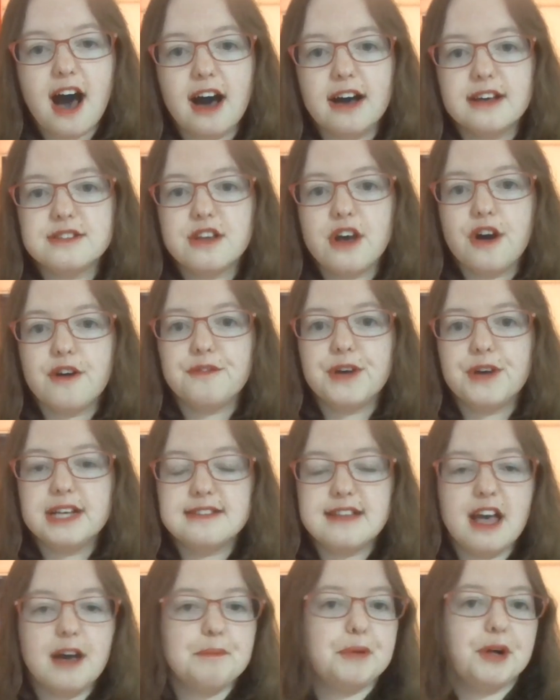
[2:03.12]
So, for
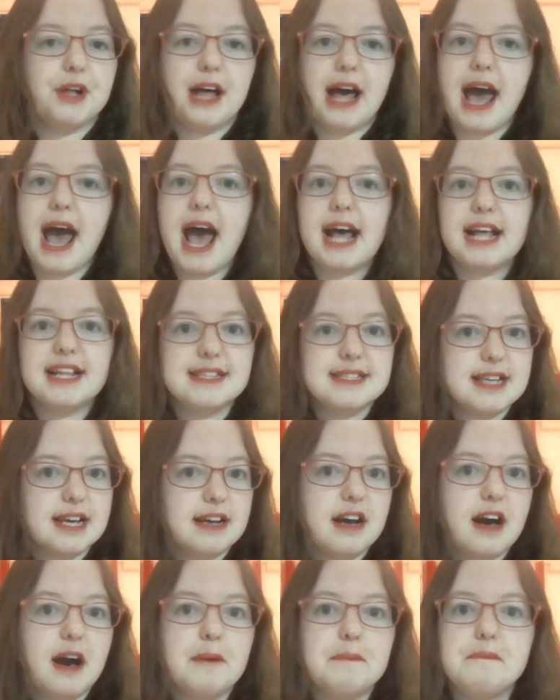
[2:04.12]
example, ad
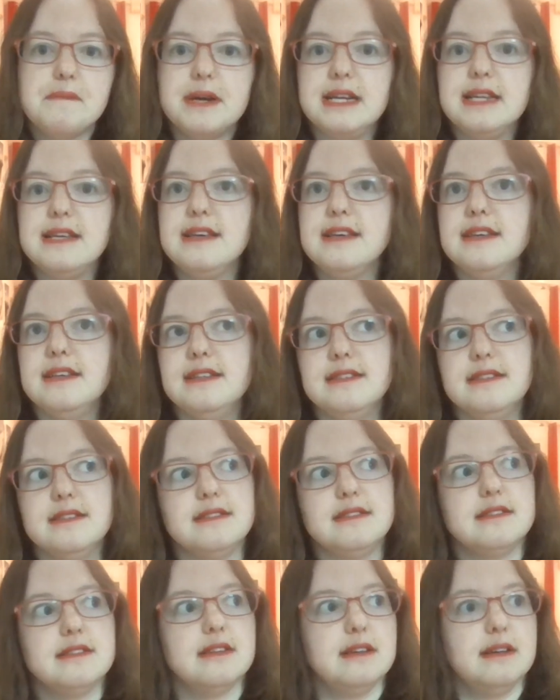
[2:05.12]
tech
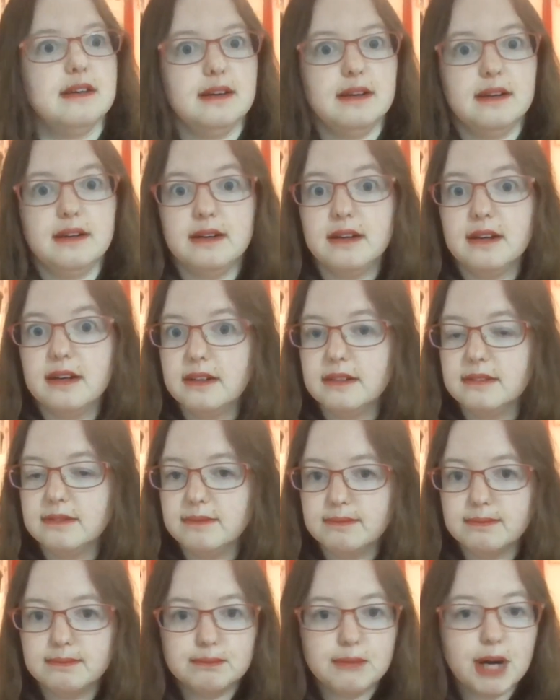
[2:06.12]
companies,
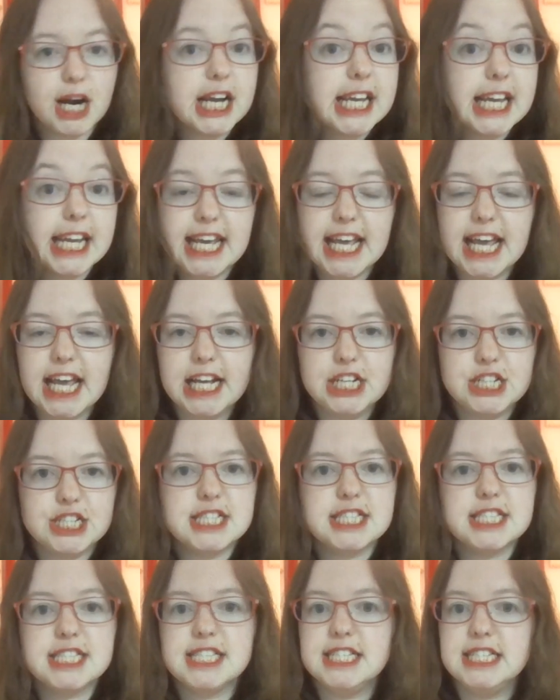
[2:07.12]
marketing
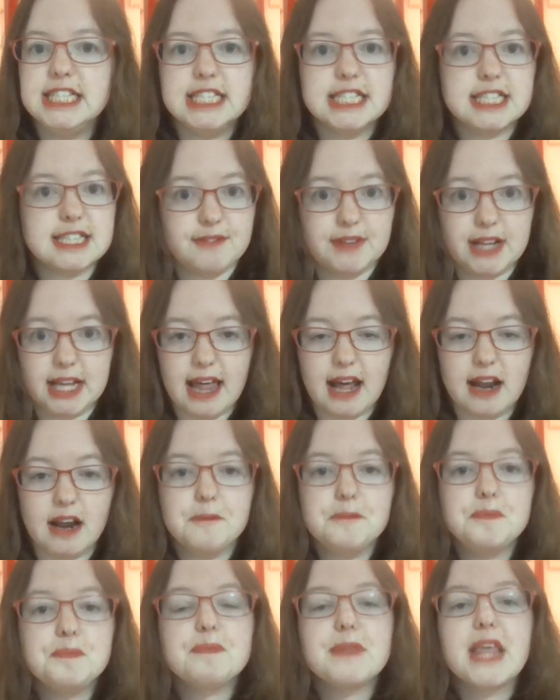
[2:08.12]
agencies, stuff like
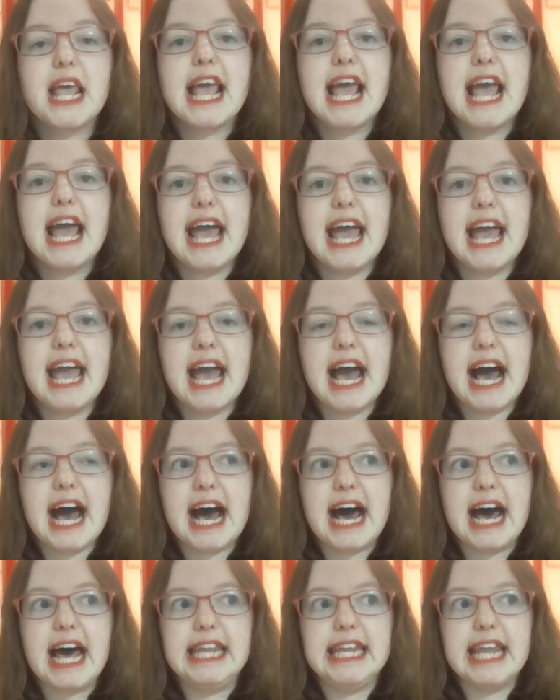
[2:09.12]
that.
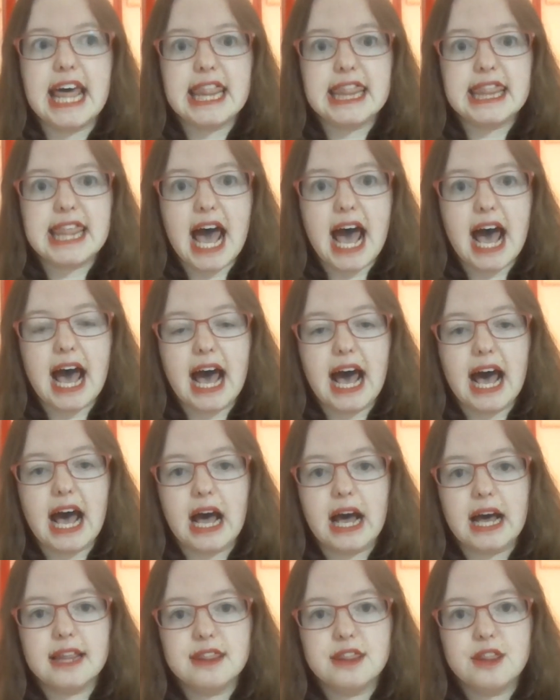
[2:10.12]
And
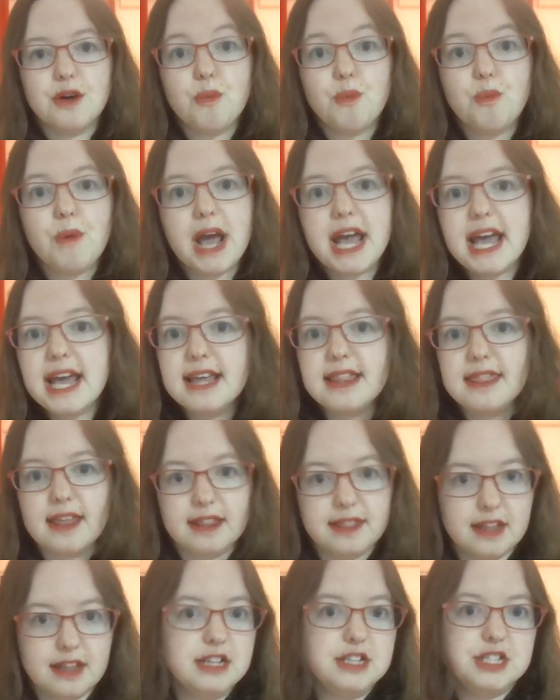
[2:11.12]
that the way
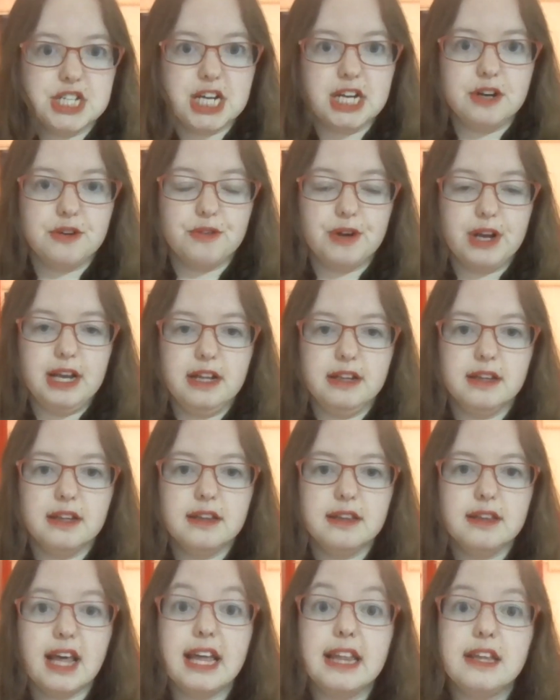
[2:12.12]
that
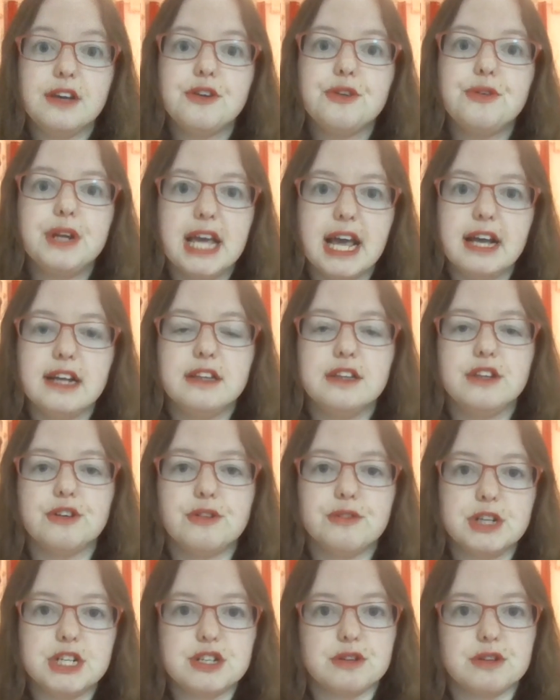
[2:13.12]
they create the
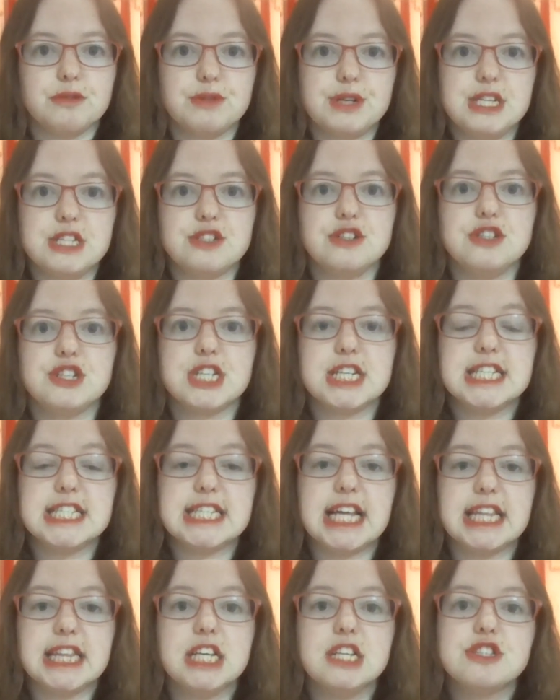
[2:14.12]
original research is
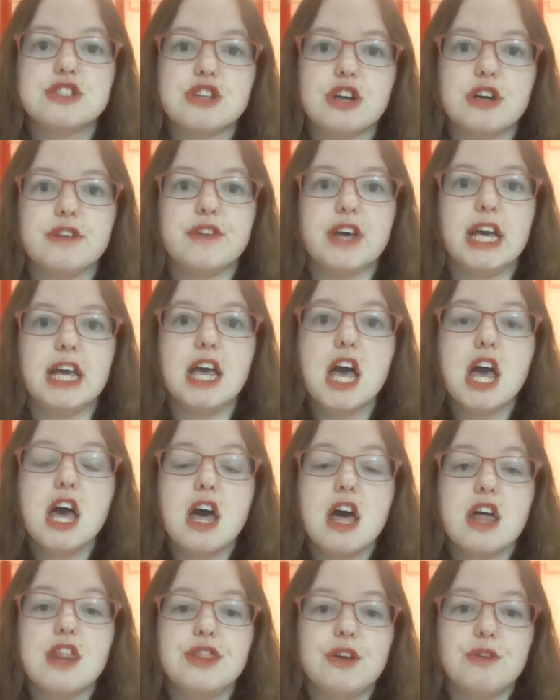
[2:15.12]
that they survey
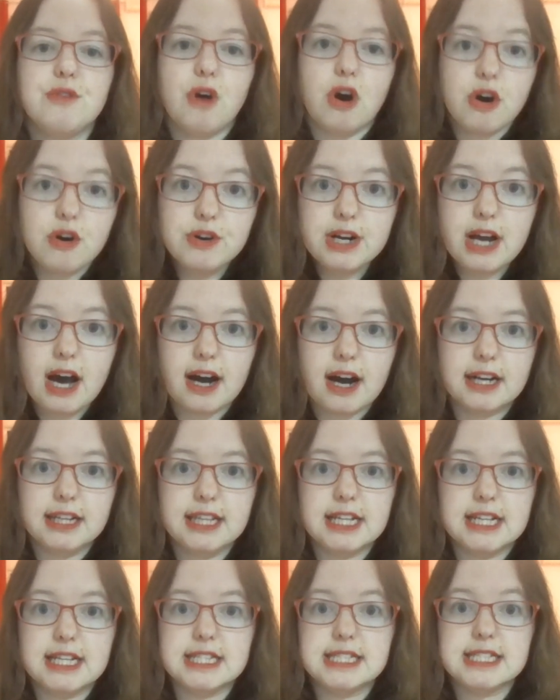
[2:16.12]
their own
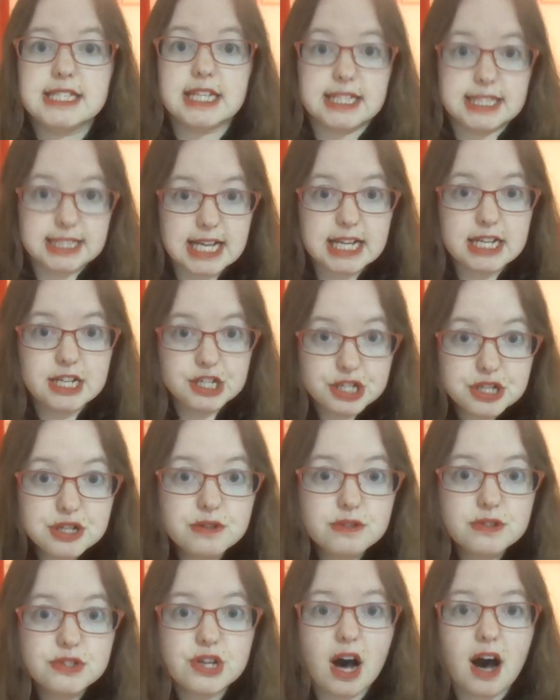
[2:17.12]
audience,
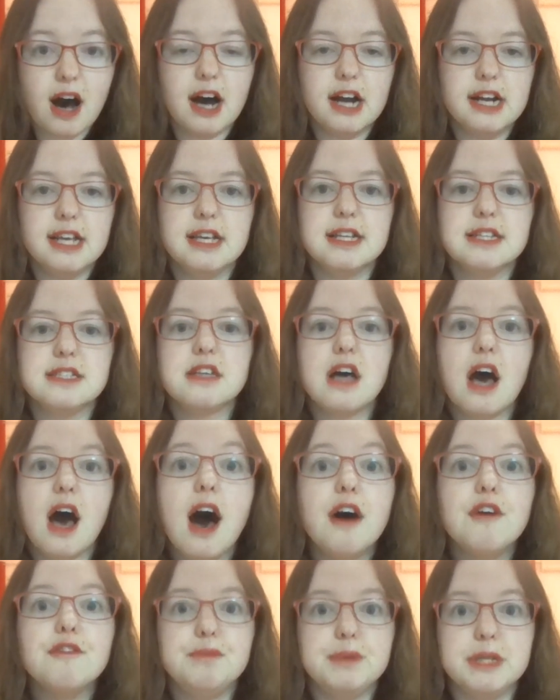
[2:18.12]
Ascend2's audience
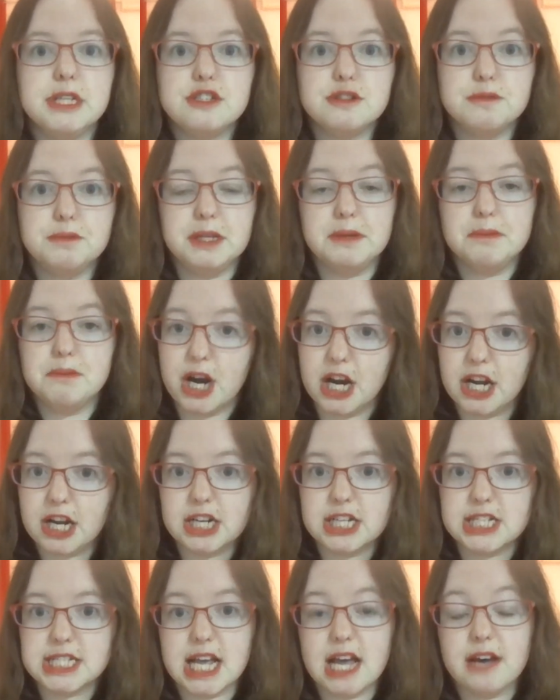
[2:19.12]
of B2B
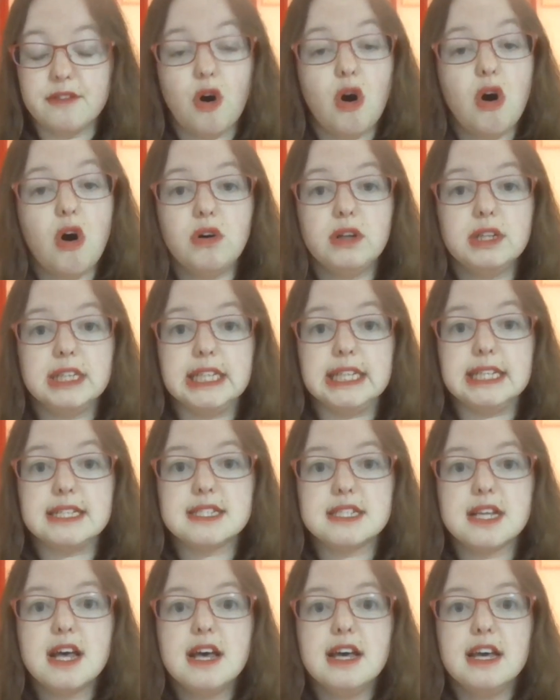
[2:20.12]
marketers. They have a whole
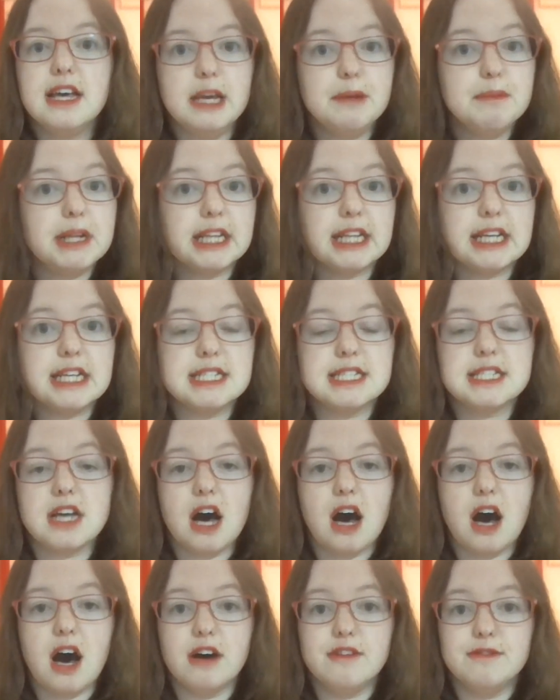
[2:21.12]
email list
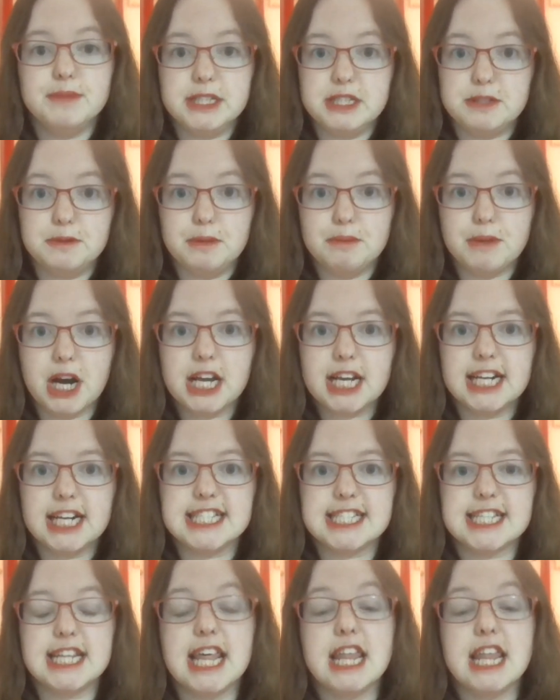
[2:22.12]
of B2B marketers.